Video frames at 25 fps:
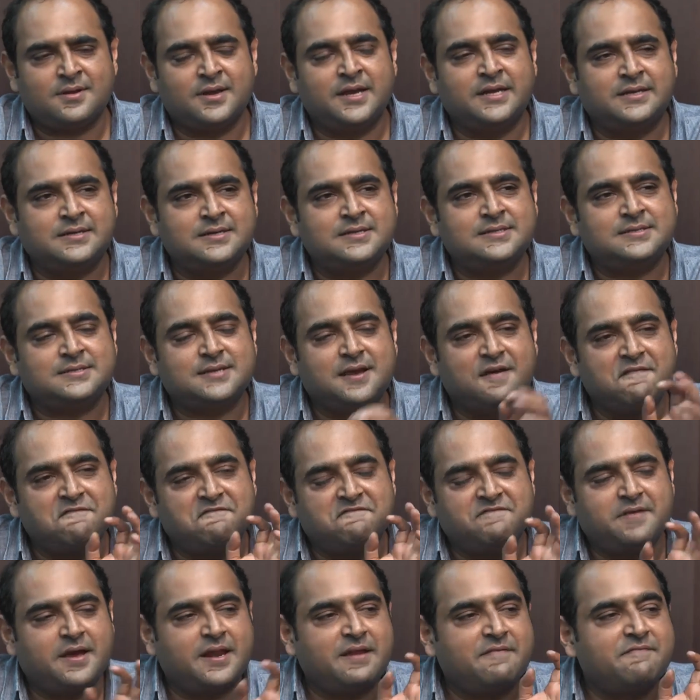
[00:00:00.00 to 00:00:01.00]
It is a
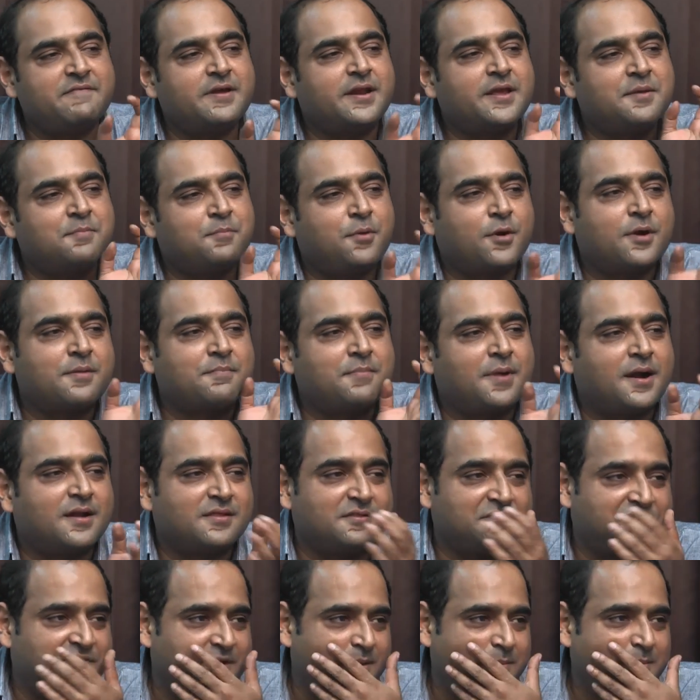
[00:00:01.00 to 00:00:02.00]
very, very important part
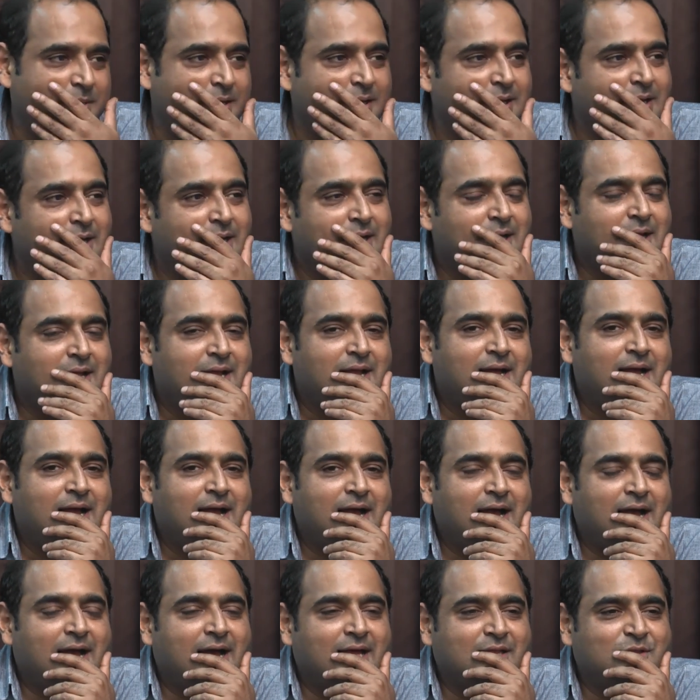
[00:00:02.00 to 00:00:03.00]
of the film.
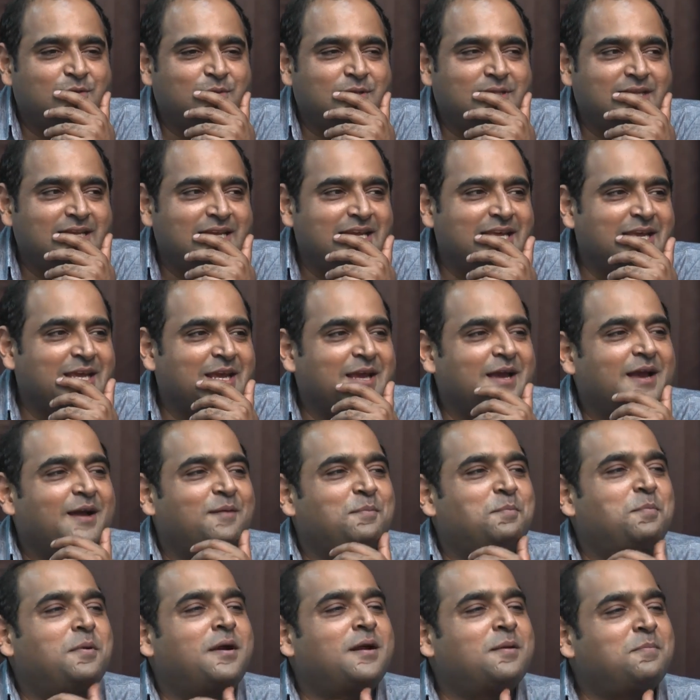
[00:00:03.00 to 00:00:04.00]
That's why you
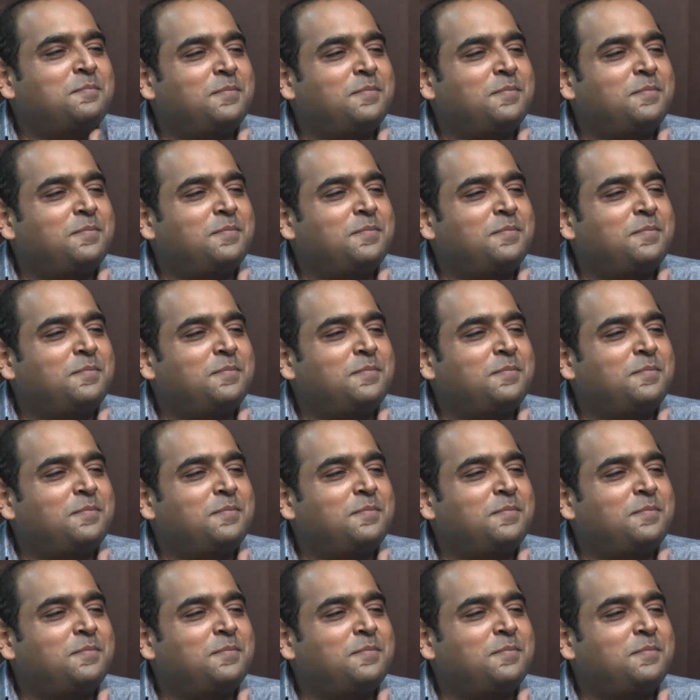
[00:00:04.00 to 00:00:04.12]
have